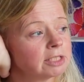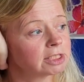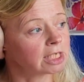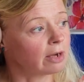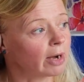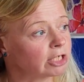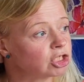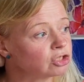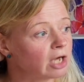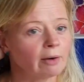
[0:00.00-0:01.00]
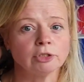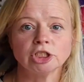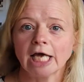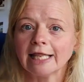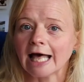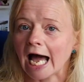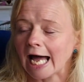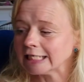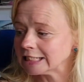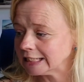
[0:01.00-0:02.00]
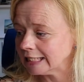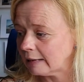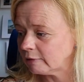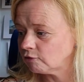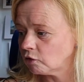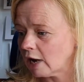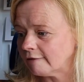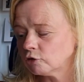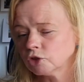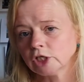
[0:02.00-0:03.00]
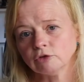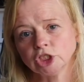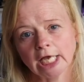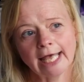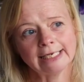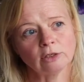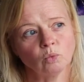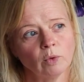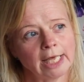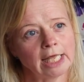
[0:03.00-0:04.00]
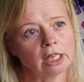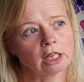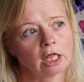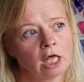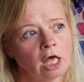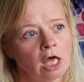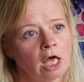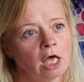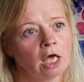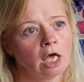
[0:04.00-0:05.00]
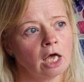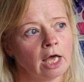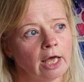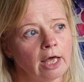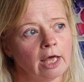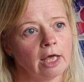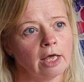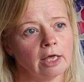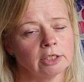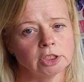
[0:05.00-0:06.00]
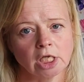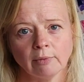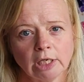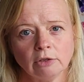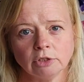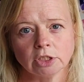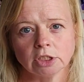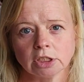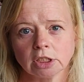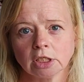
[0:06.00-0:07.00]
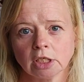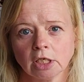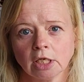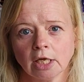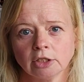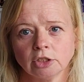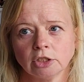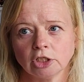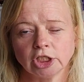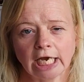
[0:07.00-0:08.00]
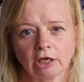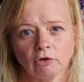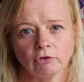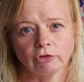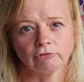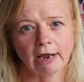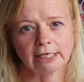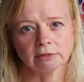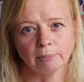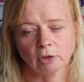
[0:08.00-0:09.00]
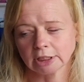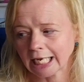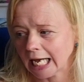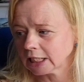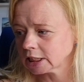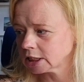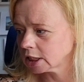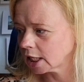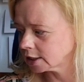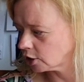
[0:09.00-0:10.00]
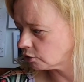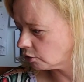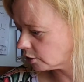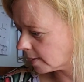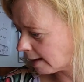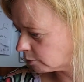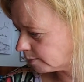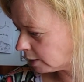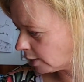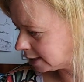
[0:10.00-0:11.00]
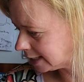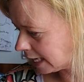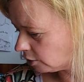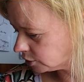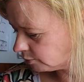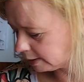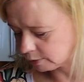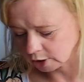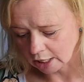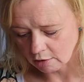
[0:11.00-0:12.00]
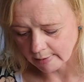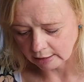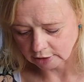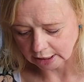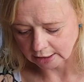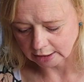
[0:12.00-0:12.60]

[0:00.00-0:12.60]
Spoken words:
So I just thought I would share that. I hadn't seen that before. I've also shared it with Zoe, who does the Check Your Thread podcast, because I thought that would be a way to get lots of people to know about it.